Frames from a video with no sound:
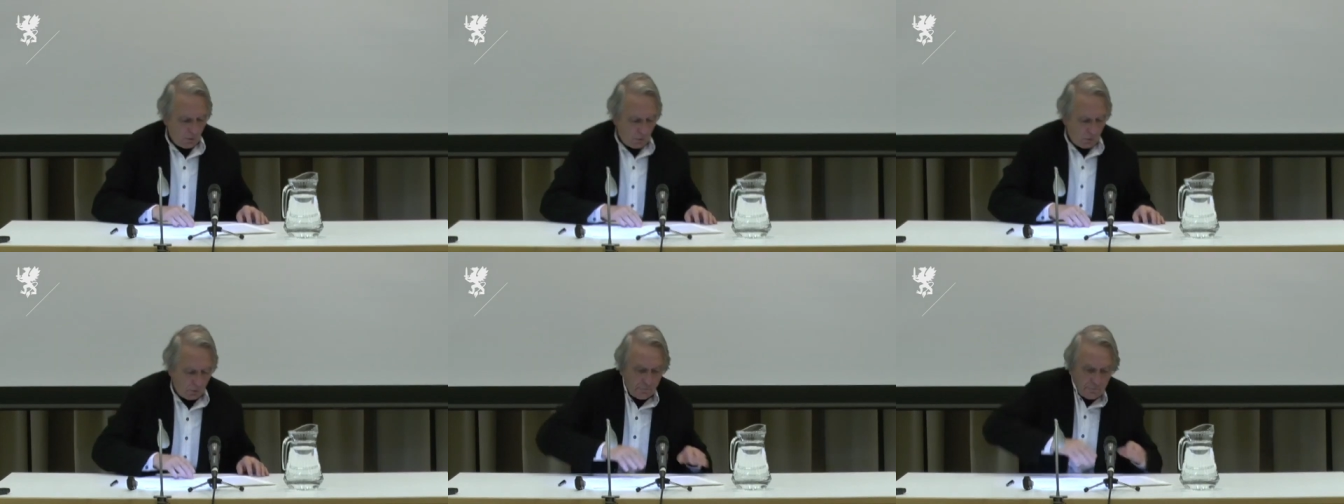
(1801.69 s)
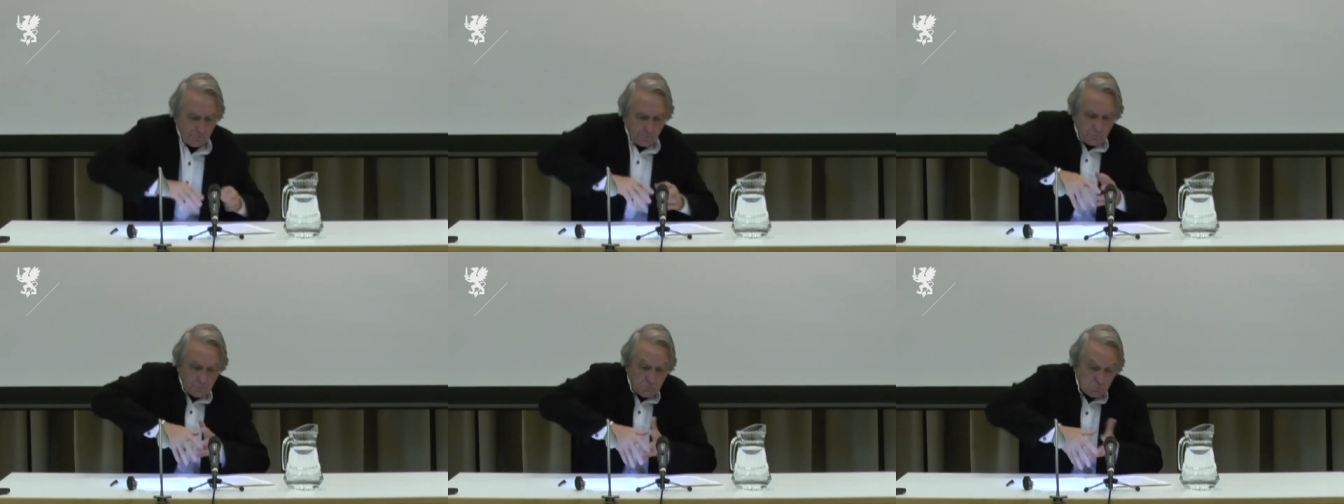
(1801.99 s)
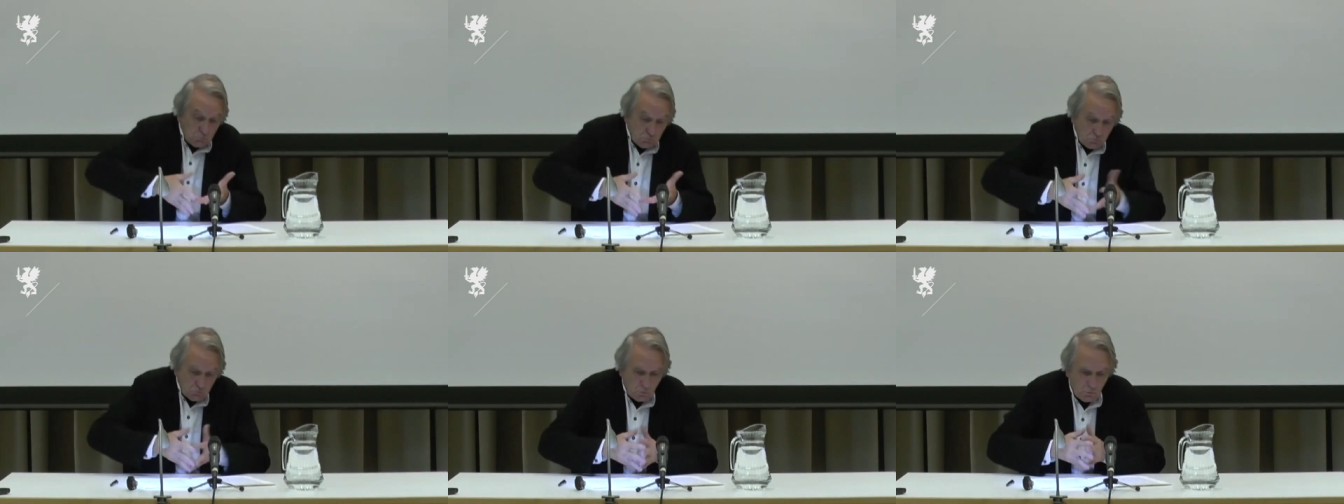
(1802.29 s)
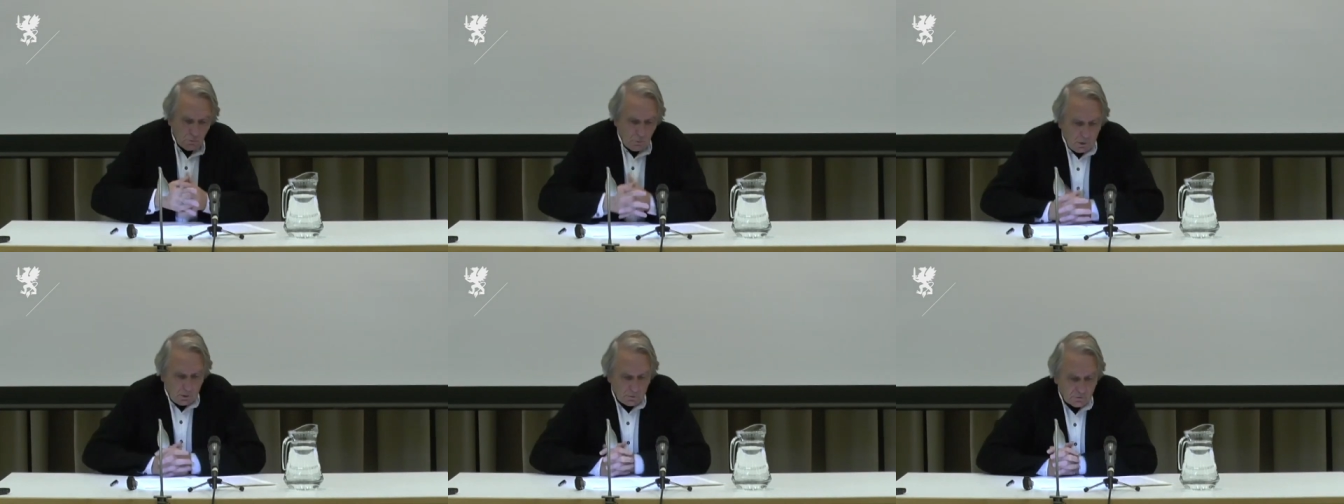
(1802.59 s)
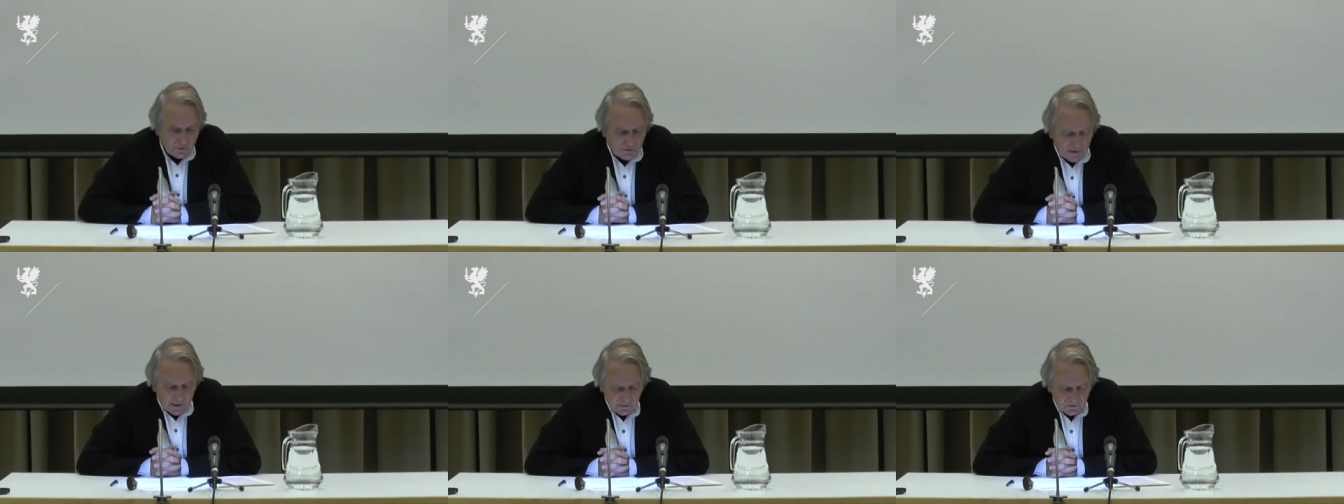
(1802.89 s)
of
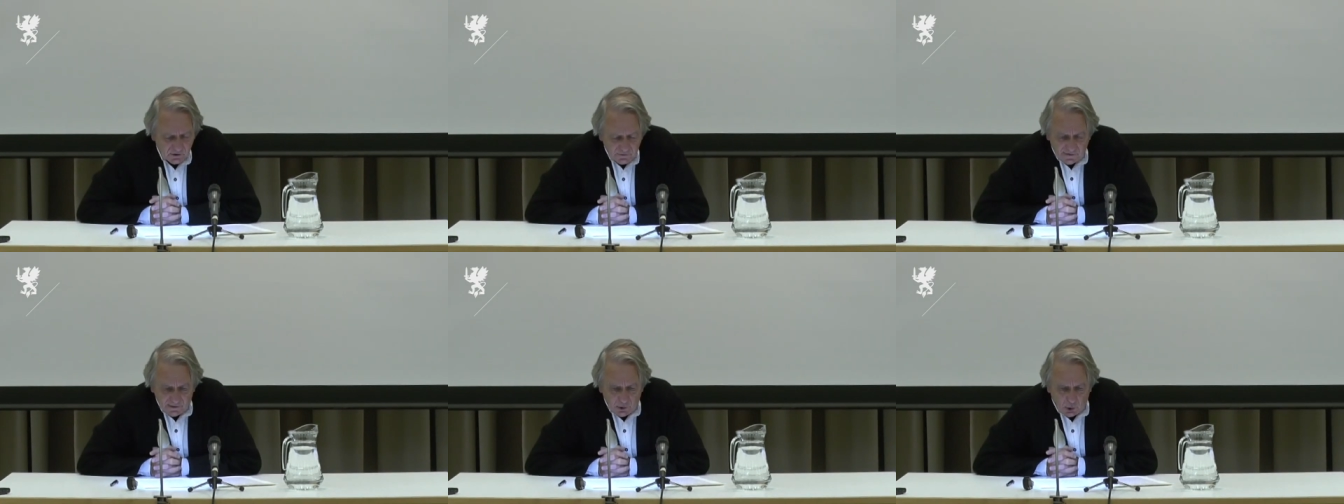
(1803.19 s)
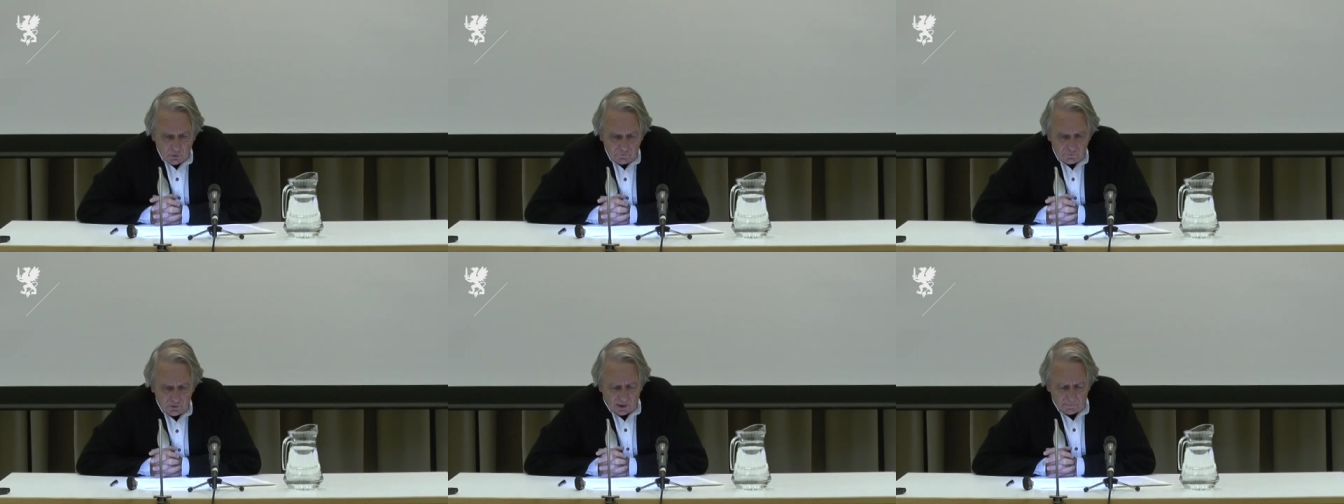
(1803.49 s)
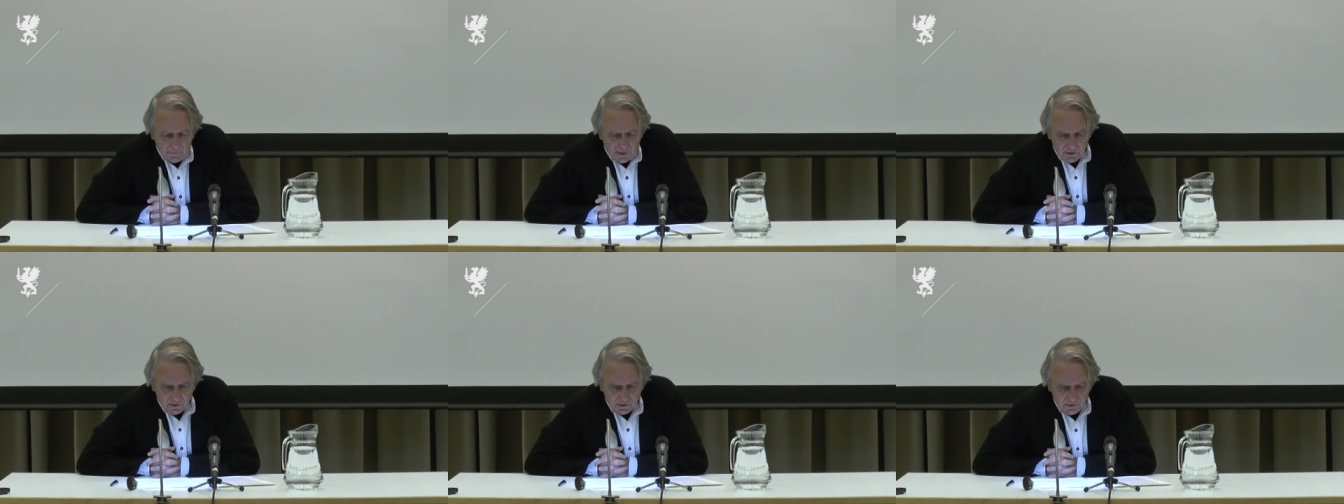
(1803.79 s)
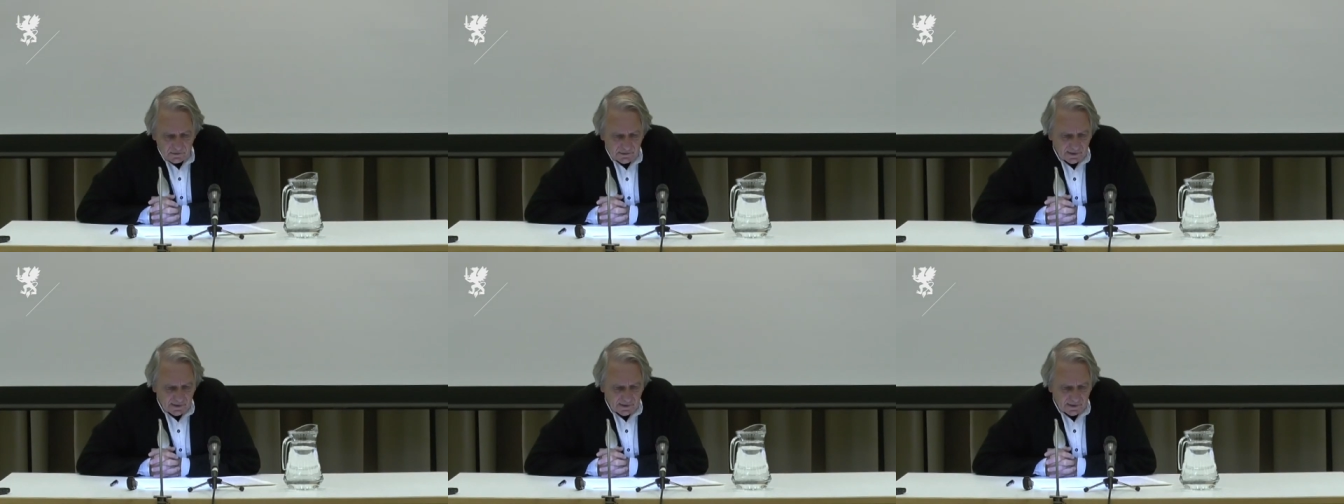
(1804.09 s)
the dance of another American